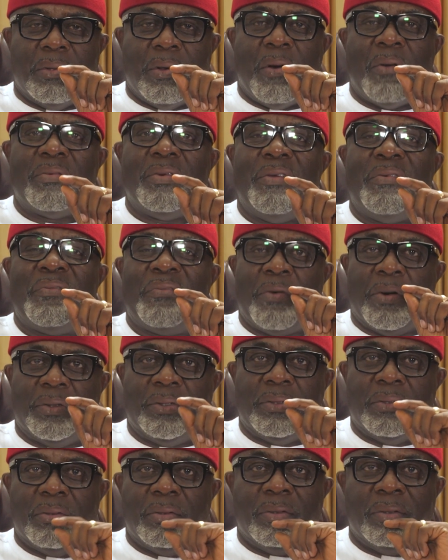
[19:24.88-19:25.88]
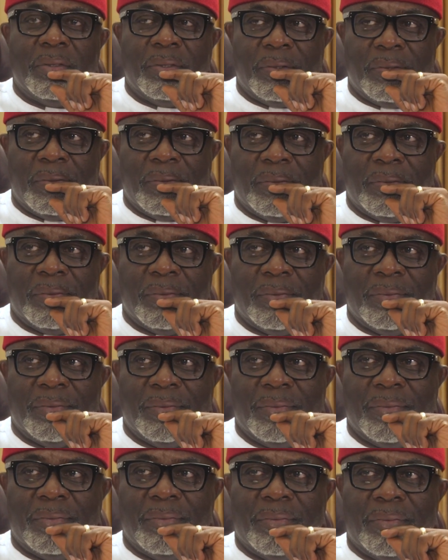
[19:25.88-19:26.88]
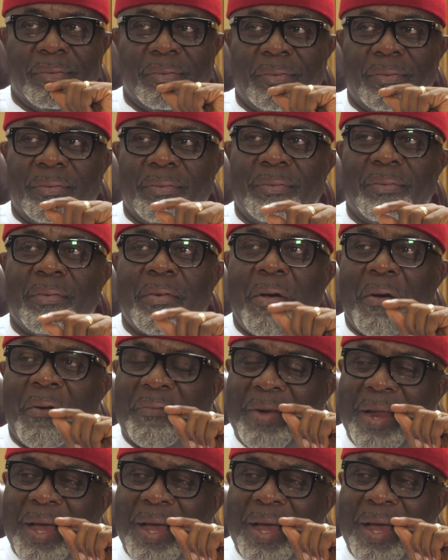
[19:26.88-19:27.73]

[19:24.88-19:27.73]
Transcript: of the fortunes of